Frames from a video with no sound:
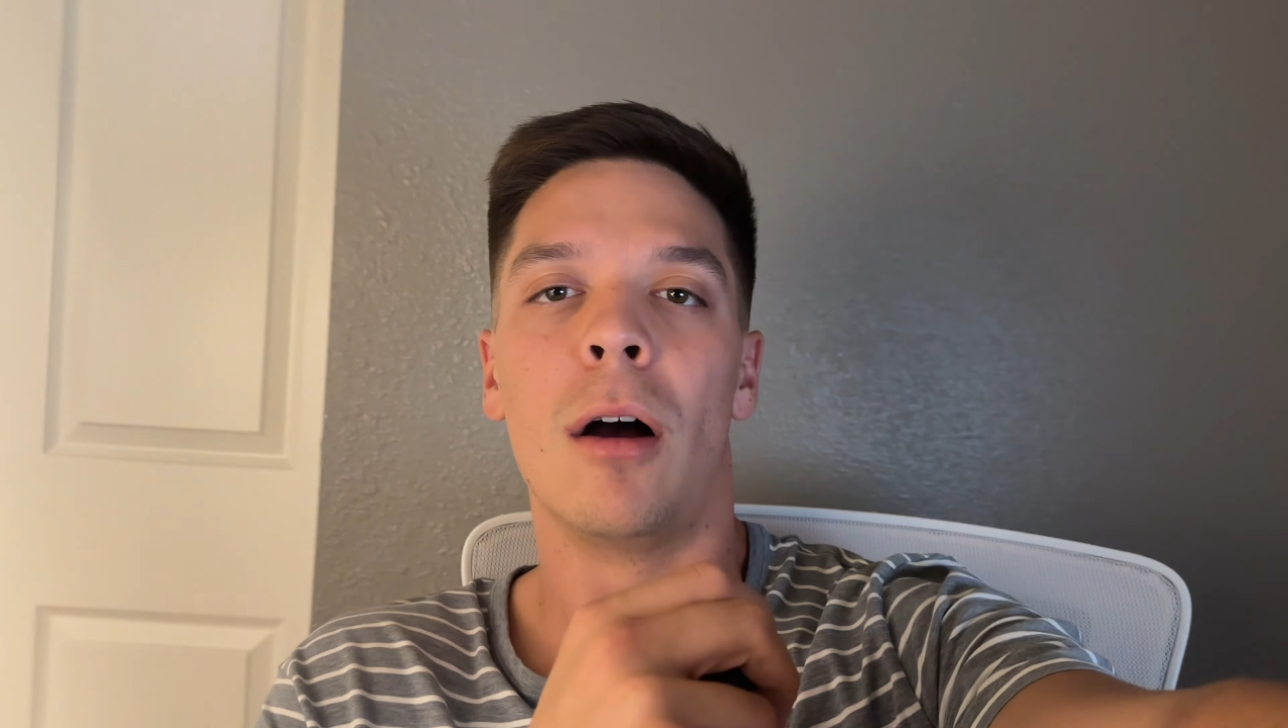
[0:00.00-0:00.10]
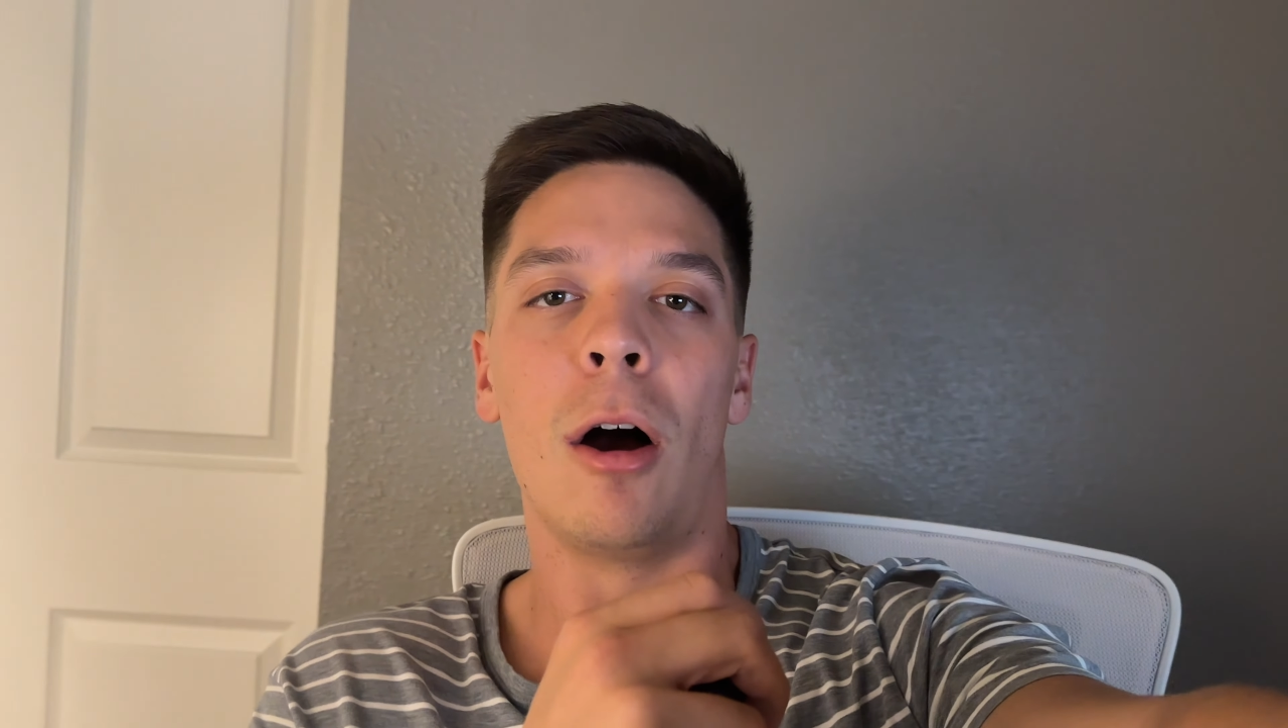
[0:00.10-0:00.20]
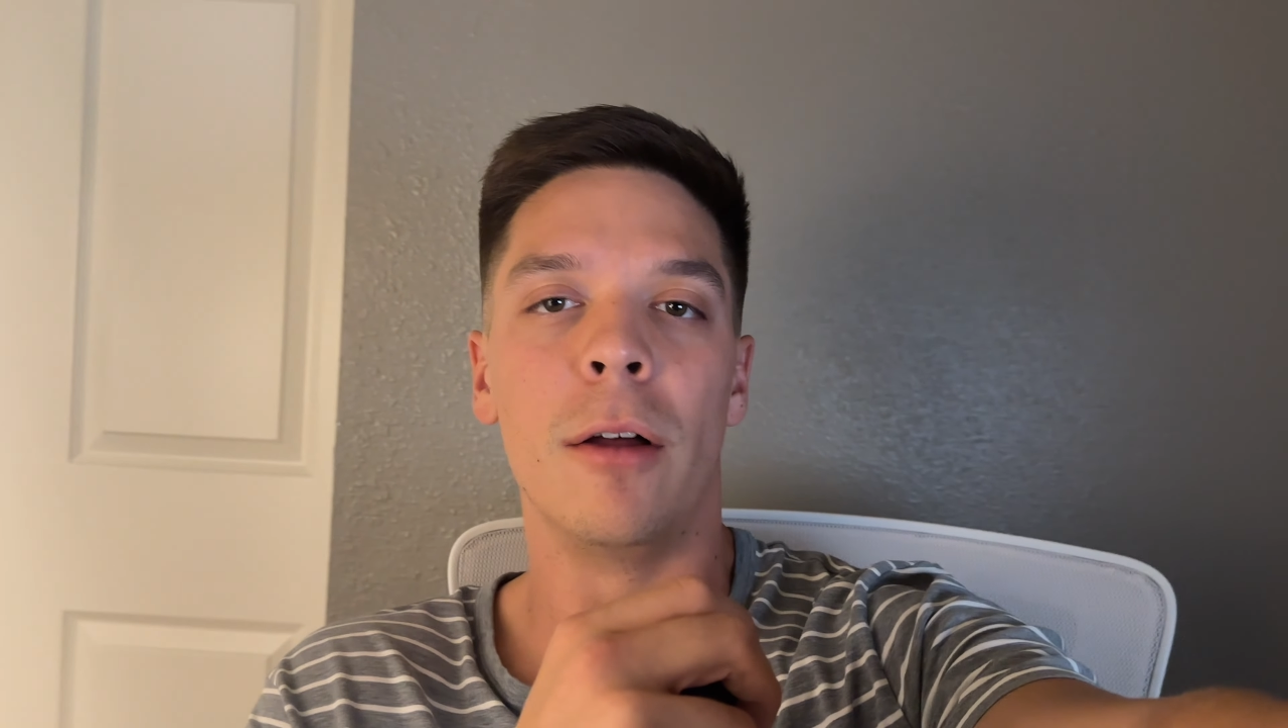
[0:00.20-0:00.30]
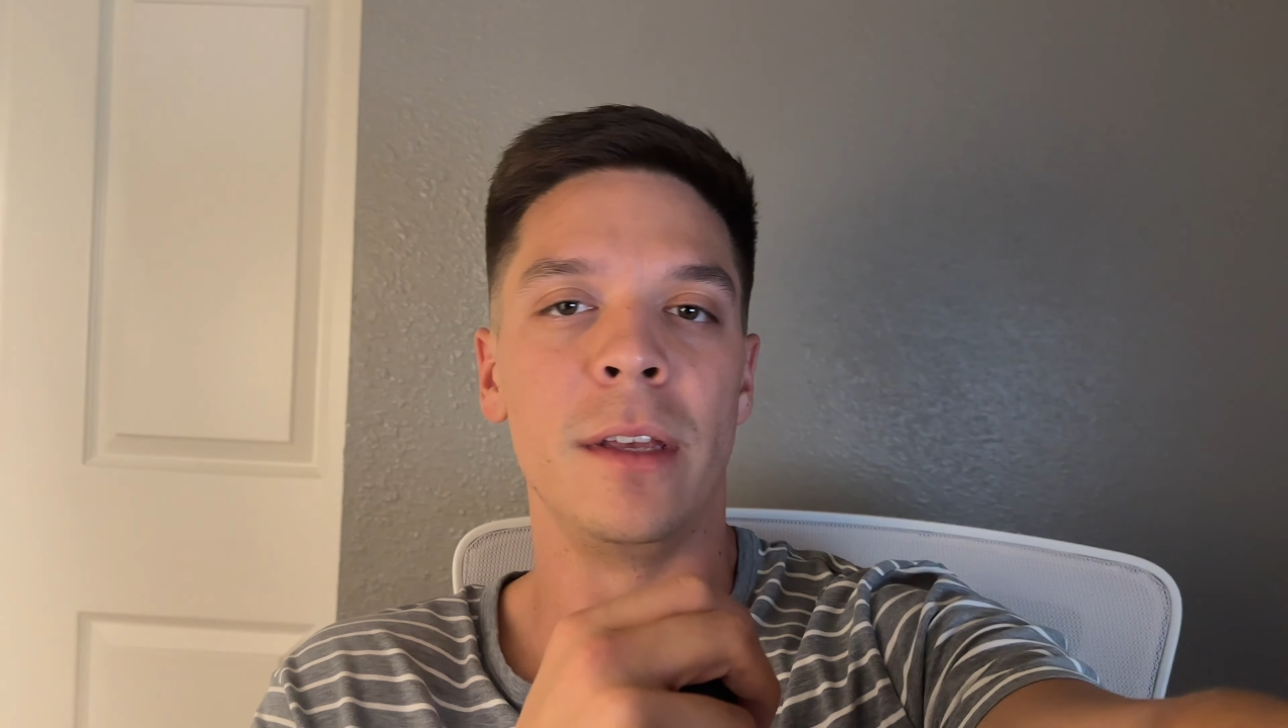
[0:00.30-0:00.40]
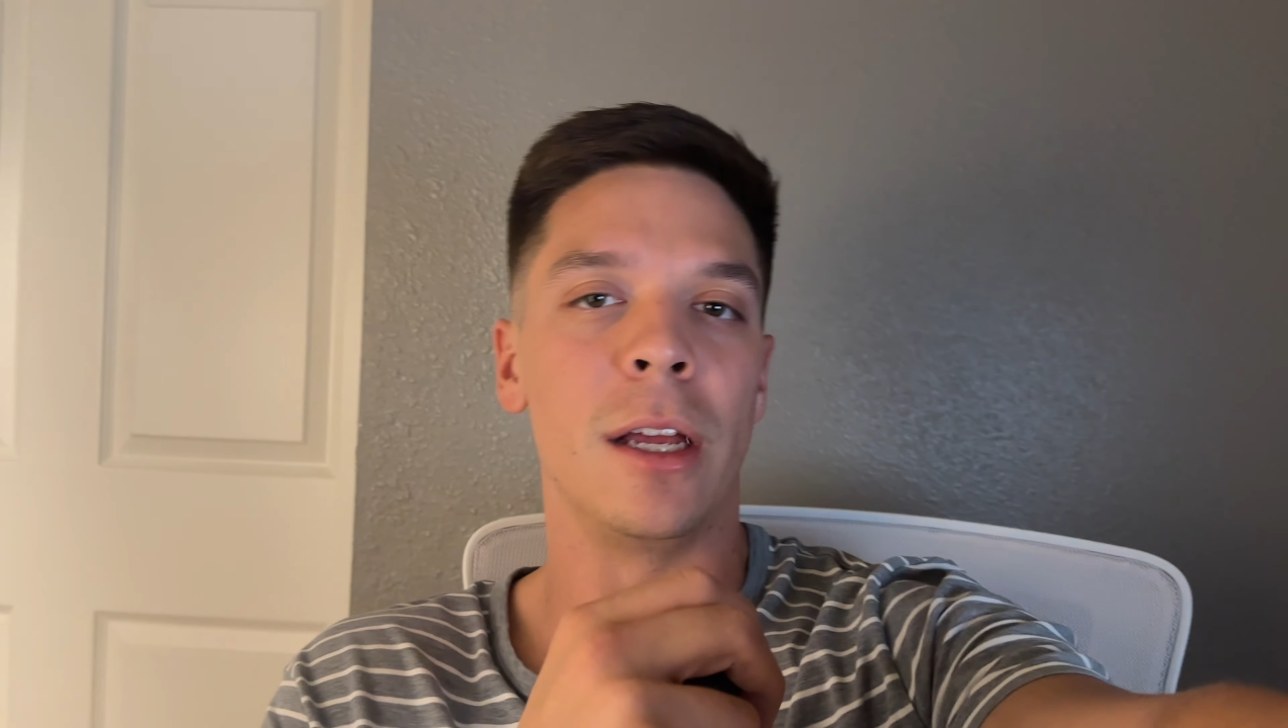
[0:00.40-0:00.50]

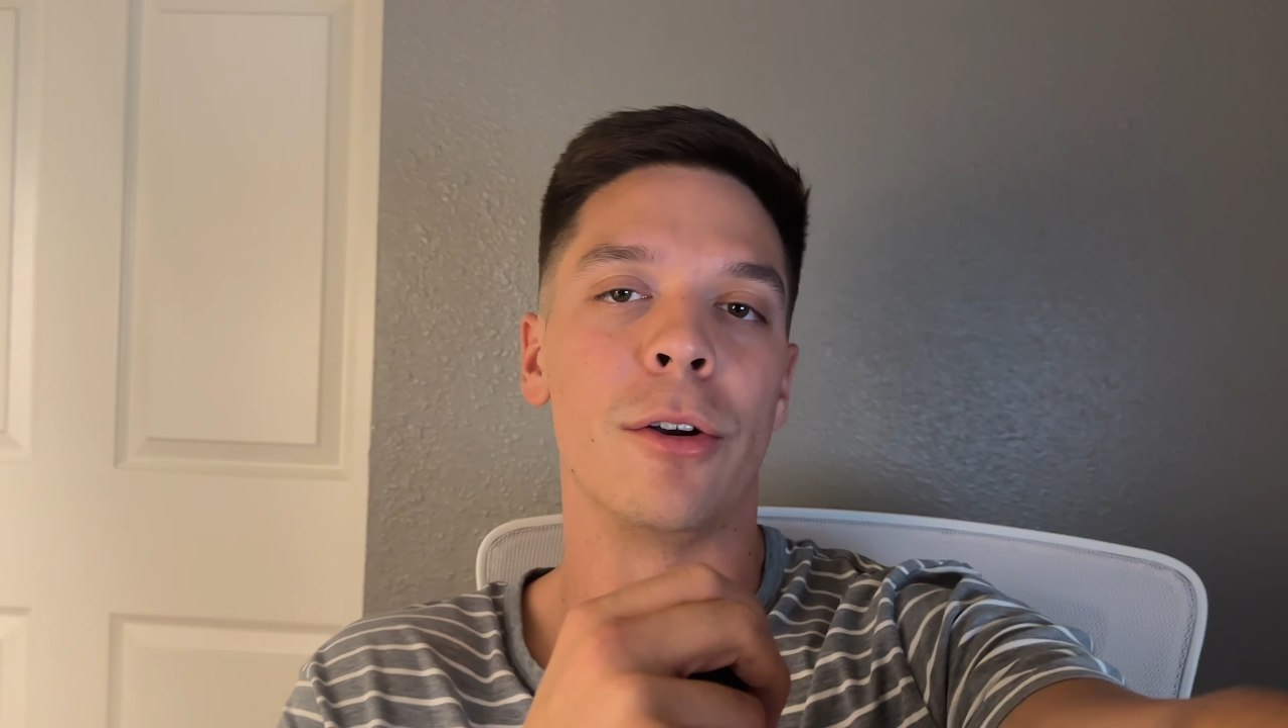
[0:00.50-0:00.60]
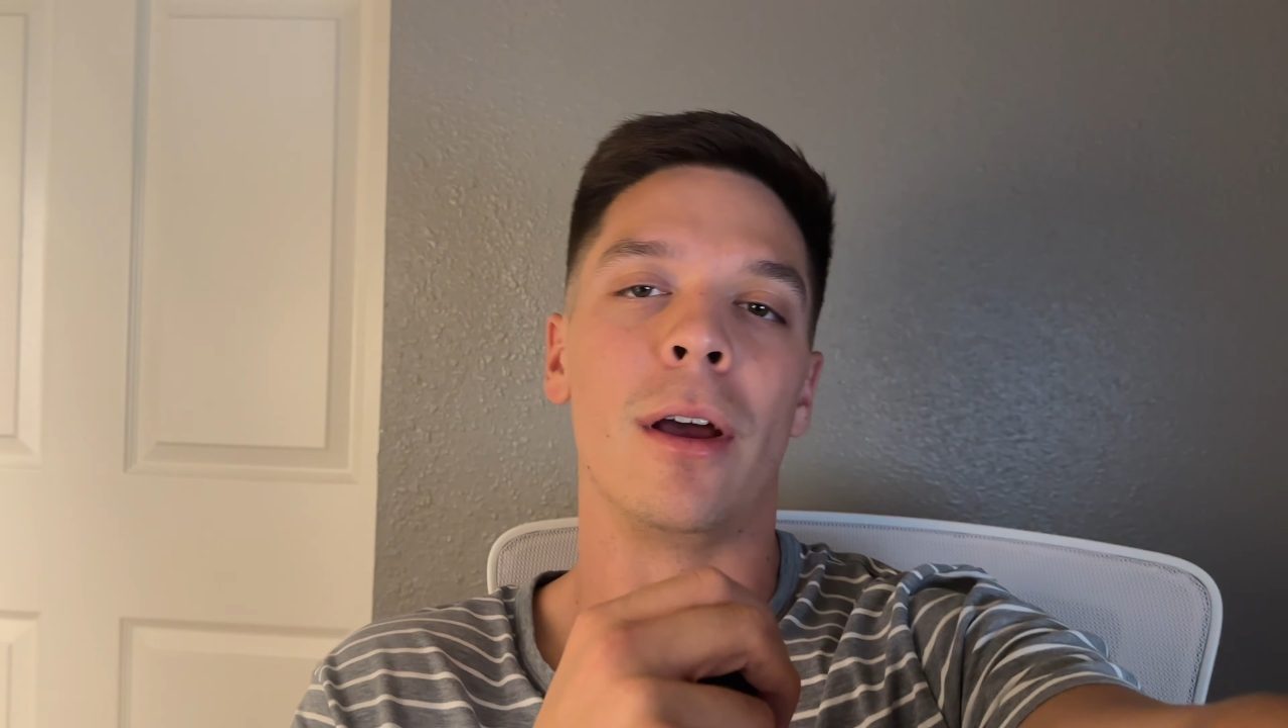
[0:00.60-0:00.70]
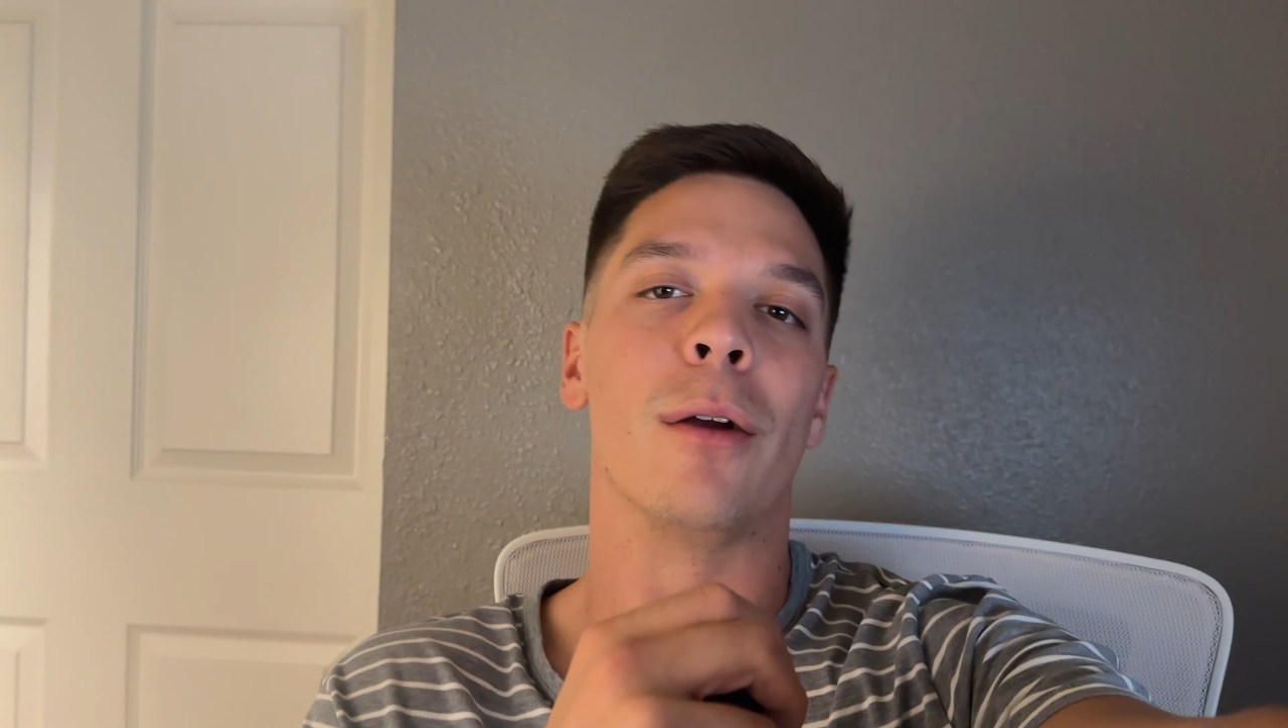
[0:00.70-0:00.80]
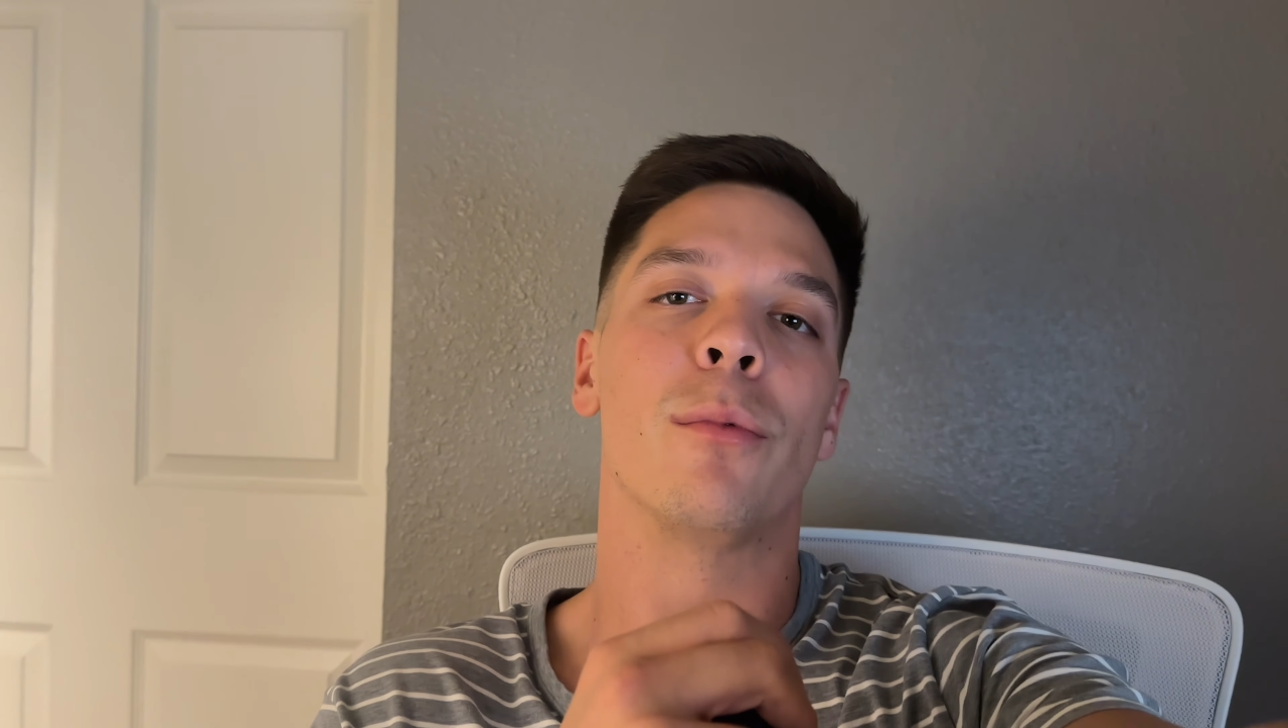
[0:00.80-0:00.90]
on the internet,